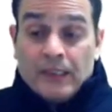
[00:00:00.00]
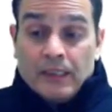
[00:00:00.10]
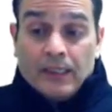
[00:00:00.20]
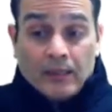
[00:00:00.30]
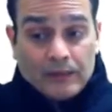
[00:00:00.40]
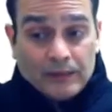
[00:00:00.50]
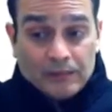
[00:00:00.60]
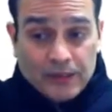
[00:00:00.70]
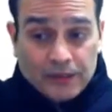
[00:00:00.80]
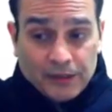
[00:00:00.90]
Now
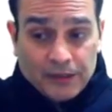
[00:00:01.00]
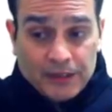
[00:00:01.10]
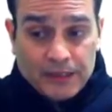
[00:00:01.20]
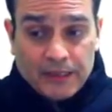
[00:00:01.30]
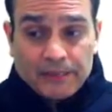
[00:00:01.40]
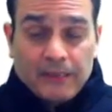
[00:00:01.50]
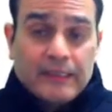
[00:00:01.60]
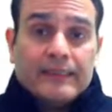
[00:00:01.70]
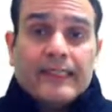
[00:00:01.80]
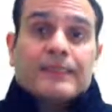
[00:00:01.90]
comes the third step,
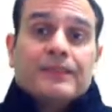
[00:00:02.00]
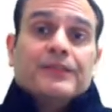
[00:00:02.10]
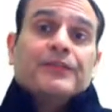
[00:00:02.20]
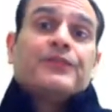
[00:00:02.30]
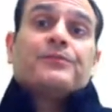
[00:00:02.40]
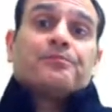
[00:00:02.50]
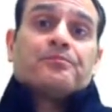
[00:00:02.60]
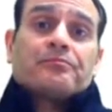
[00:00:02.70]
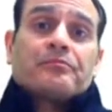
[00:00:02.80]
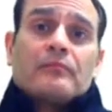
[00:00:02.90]
and that is
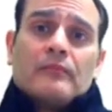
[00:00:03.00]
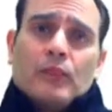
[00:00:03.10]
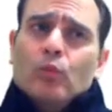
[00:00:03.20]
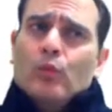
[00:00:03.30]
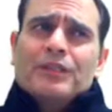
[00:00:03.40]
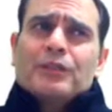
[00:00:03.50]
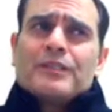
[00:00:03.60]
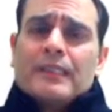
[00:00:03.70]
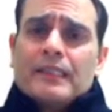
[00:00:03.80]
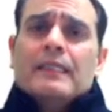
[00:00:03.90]
when you
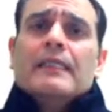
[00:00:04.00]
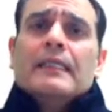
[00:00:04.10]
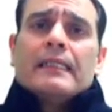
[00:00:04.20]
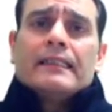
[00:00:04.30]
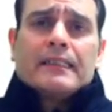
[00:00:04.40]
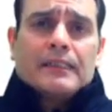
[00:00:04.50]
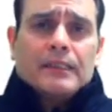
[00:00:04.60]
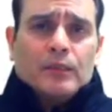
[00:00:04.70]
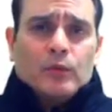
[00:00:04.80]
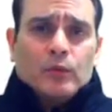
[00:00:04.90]
said that,
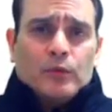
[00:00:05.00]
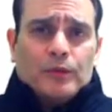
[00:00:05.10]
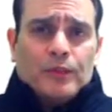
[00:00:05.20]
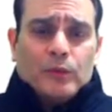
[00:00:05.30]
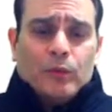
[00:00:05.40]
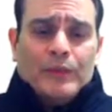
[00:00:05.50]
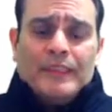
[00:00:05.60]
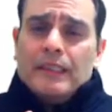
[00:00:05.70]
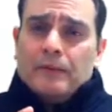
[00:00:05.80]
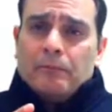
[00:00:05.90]

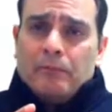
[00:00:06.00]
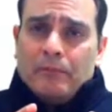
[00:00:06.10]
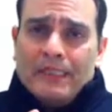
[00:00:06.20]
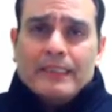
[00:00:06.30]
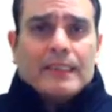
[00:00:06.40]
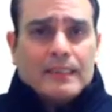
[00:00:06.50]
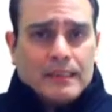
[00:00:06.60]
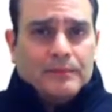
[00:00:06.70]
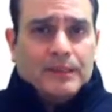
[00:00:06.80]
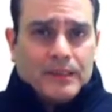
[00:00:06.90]
we made
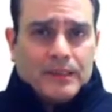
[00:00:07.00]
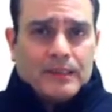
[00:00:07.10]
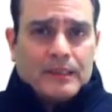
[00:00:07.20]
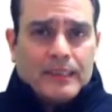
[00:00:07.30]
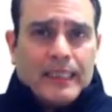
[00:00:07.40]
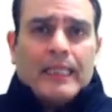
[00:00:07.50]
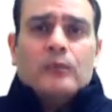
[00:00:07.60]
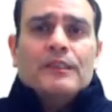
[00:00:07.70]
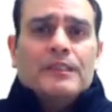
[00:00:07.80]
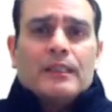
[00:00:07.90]
estimates
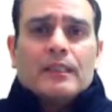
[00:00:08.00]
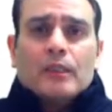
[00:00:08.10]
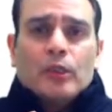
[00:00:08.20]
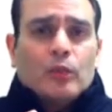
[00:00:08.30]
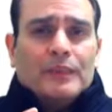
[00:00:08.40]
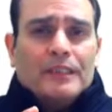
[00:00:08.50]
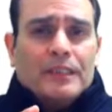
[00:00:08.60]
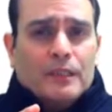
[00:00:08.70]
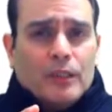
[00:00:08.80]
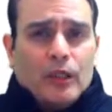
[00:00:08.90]
and we said, no, we
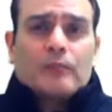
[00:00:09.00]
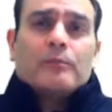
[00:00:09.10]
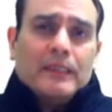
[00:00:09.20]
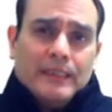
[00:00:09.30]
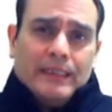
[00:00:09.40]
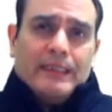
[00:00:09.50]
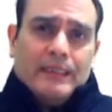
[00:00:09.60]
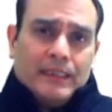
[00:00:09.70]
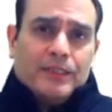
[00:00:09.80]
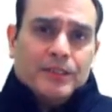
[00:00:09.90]
did not make any
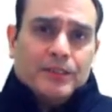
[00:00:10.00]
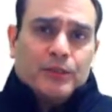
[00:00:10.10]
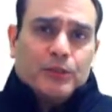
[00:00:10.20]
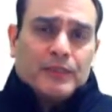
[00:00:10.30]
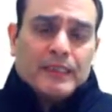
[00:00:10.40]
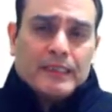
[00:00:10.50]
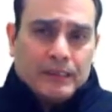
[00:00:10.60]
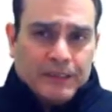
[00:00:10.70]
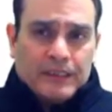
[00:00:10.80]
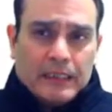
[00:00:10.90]
errors in those
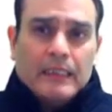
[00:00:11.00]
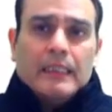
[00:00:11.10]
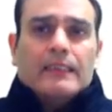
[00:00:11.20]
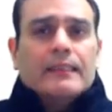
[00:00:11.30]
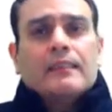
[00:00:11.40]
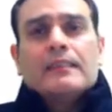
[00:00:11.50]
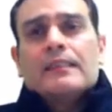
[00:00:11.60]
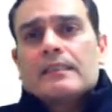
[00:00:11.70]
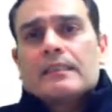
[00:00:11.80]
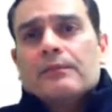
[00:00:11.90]
estimates, then
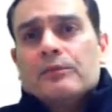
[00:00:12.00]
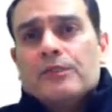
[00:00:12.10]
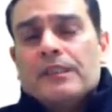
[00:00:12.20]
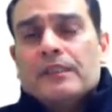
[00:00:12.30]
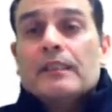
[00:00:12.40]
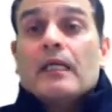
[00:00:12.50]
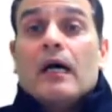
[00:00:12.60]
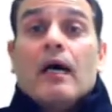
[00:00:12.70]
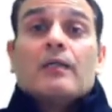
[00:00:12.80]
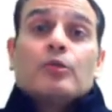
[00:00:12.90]
it's time to see that
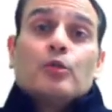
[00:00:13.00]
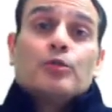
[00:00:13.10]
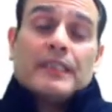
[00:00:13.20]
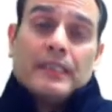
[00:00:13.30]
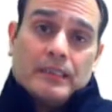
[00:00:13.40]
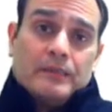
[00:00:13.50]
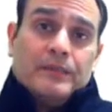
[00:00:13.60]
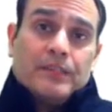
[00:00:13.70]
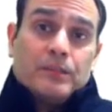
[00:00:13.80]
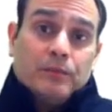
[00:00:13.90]
are those
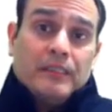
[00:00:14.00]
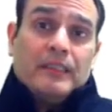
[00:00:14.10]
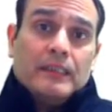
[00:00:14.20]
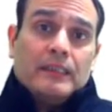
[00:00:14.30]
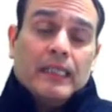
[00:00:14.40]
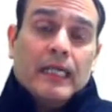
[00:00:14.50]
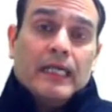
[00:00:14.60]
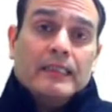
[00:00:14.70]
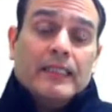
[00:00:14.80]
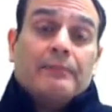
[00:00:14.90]
estimates made in the
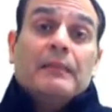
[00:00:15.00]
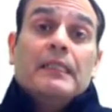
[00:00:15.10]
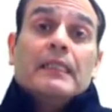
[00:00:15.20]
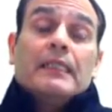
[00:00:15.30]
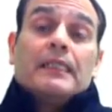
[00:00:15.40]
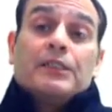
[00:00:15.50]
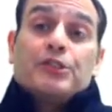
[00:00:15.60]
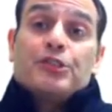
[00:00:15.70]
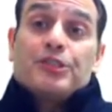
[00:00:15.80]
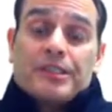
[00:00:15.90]
IGAP
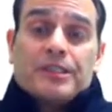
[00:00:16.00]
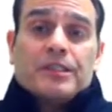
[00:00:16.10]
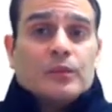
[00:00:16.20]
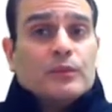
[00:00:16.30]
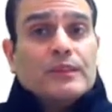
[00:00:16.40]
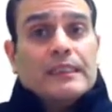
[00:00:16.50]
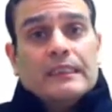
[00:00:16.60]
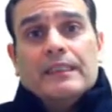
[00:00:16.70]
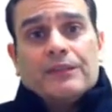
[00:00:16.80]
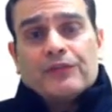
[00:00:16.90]
consistent with
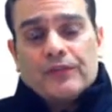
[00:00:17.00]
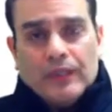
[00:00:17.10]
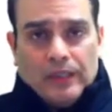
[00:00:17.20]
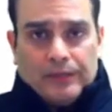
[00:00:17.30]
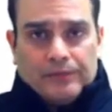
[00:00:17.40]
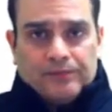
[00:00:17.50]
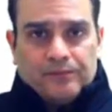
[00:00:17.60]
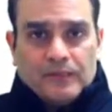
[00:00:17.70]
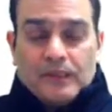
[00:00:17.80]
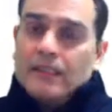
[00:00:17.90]
Ind AS or not.
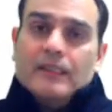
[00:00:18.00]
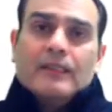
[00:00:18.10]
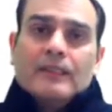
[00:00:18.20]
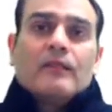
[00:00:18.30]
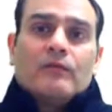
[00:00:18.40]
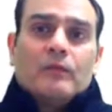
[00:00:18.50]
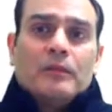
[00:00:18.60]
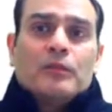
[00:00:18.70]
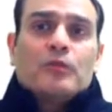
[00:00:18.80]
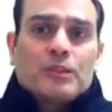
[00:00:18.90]
Now here again, there would be
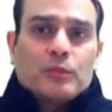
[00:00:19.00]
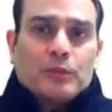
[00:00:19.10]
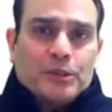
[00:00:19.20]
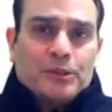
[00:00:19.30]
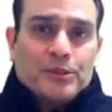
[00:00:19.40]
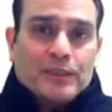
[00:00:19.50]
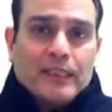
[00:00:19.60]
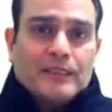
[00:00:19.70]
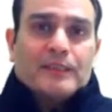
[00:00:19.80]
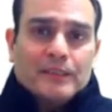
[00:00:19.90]
2 situations,
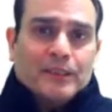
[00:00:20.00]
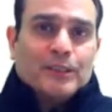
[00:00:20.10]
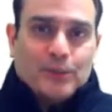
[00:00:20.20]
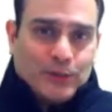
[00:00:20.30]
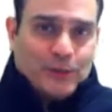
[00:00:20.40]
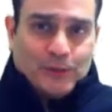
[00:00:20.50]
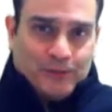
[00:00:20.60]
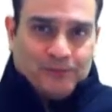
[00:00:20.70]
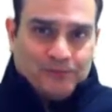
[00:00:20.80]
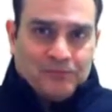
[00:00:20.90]
either a yes or no.
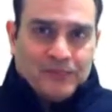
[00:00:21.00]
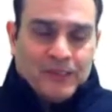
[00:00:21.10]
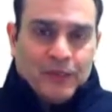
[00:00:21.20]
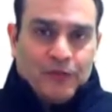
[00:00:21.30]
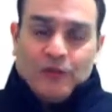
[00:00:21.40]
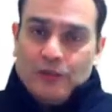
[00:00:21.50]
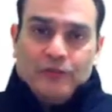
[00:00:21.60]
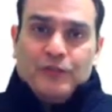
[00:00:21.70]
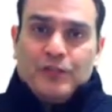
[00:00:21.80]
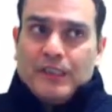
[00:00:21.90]
So
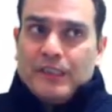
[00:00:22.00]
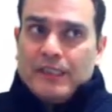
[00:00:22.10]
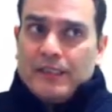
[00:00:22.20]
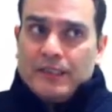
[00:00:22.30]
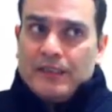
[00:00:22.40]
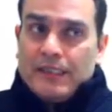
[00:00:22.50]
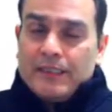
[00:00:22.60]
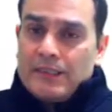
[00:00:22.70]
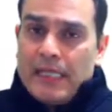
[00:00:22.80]
if you say that is